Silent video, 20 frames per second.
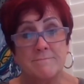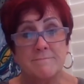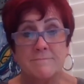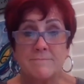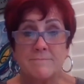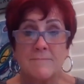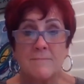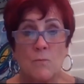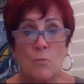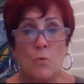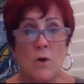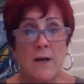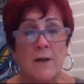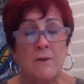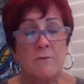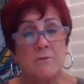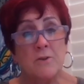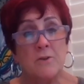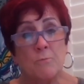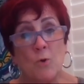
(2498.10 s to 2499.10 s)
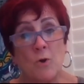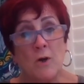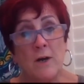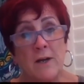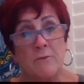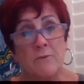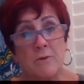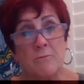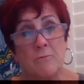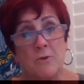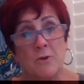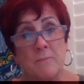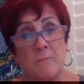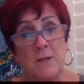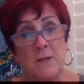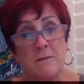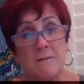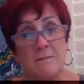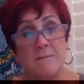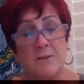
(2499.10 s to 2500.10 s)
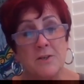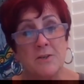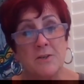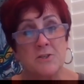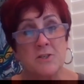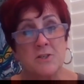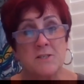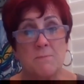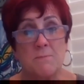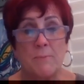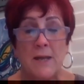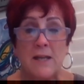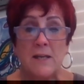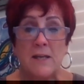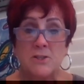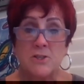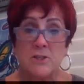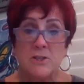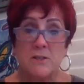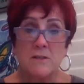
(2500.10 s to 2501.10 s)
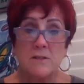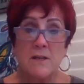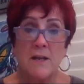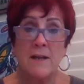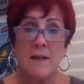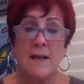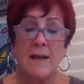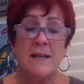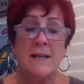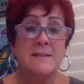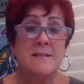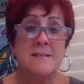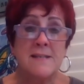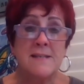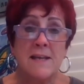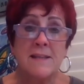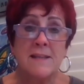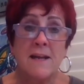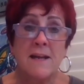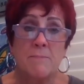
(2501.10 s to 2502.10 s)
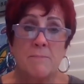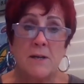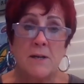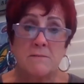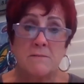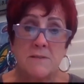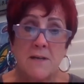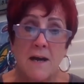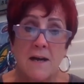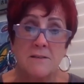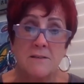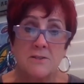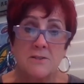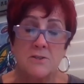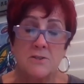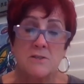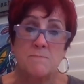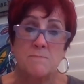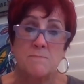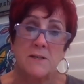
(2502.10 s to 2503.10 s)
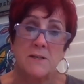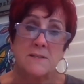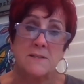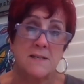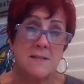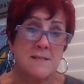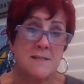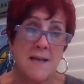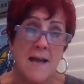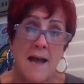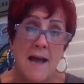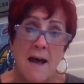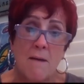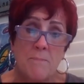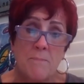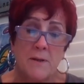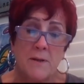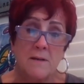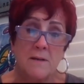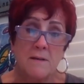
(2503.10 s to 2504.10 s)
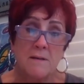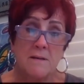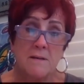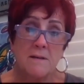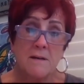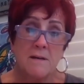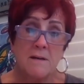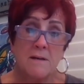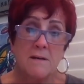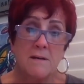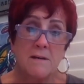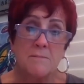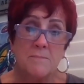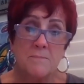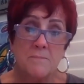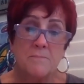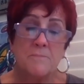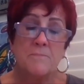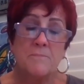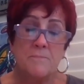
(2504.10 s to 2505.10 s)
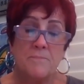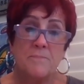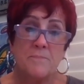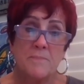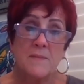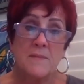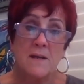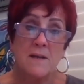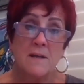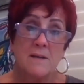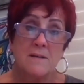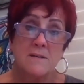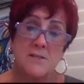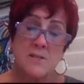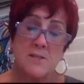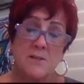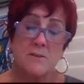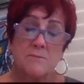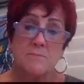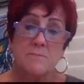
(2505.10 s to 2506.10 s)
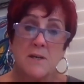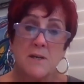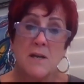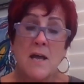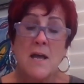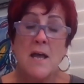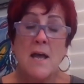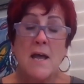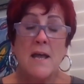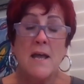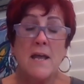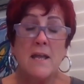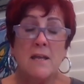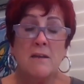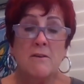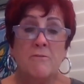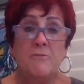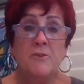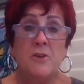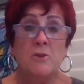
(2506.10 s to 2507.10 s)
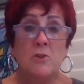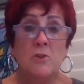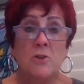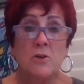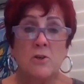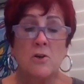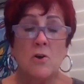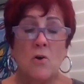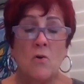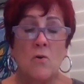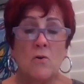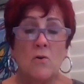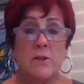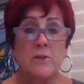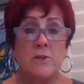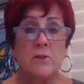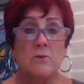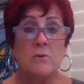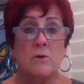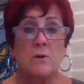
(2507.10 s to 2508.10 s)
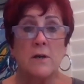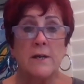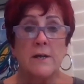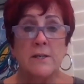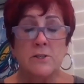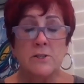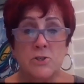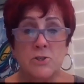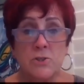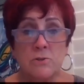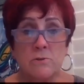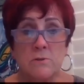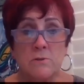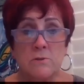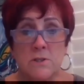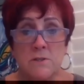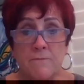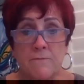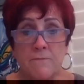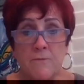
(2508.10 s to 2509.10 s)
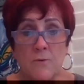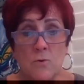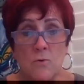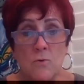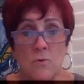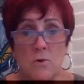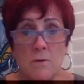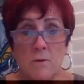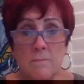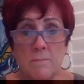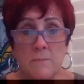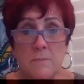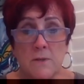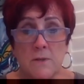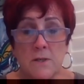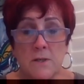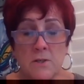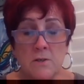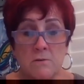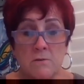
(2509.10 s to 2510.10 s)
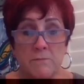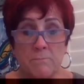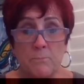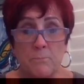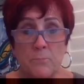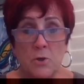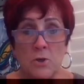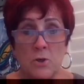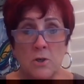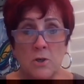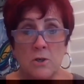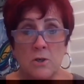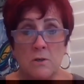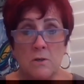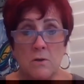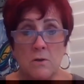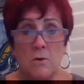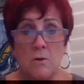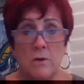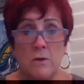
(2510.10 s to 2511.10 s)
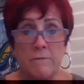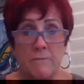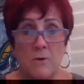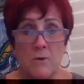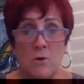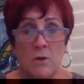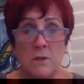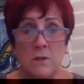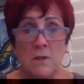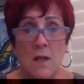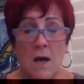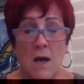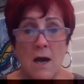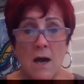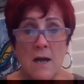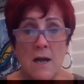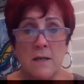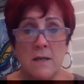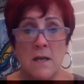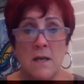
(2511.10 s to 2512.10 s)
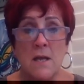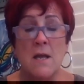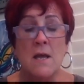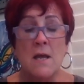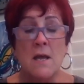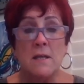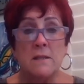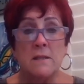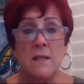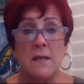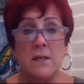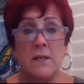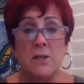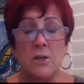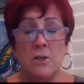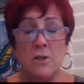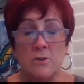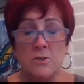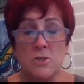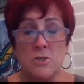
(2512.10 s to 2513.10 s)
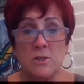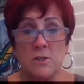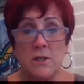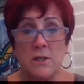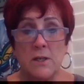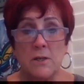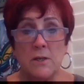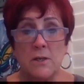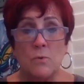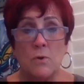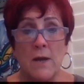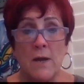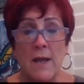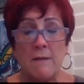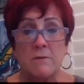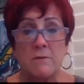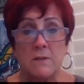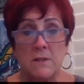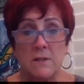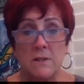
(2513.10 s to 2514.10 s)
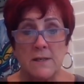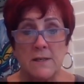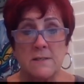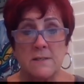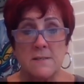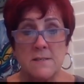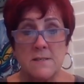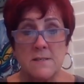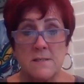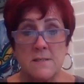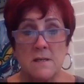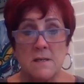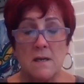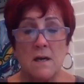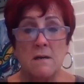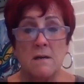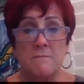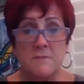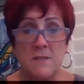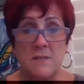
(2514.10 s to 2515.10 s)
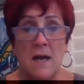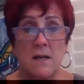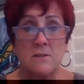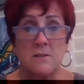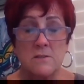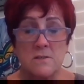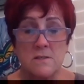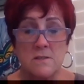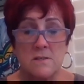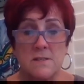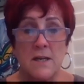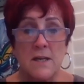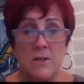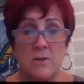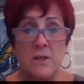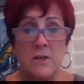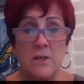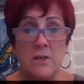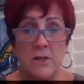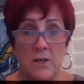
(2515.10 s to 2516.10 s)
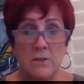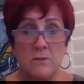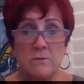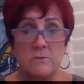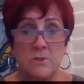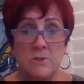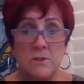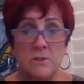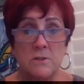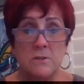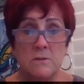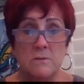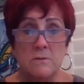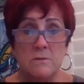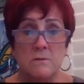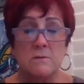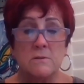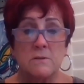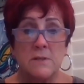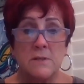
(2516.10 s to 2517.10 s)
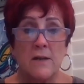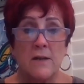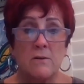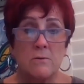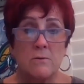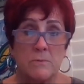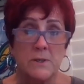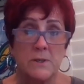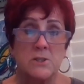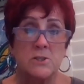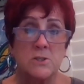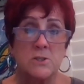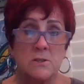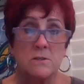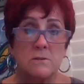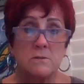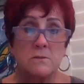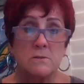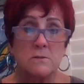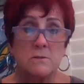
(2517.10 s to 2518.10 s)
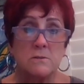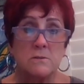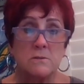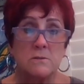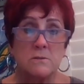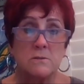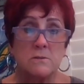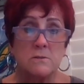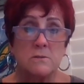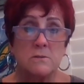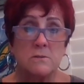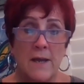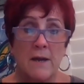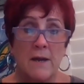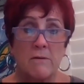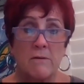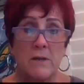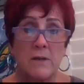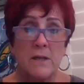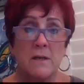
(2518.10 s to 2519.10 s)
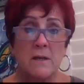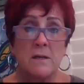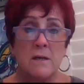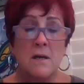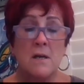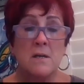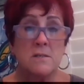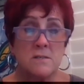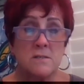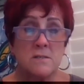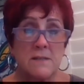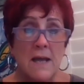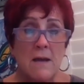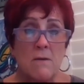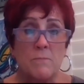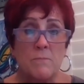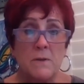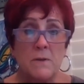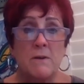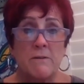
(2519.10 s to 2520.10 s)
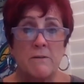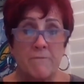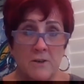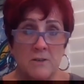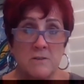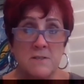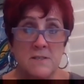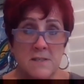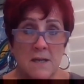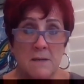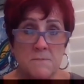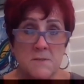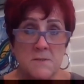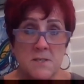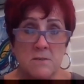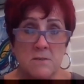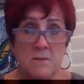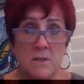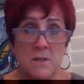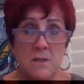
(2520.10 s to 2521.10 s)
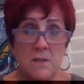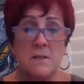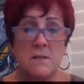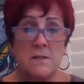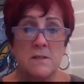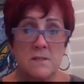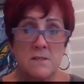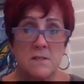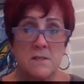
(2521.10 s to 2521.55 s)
walk out the room and you're just a patient. And I hate to say that about doctors, but it does happen. So if you look on your insurance form in your book or online, they usually will have a list of doctors that you can go to that are regional to your area. So that would be my first step, Sonia, is to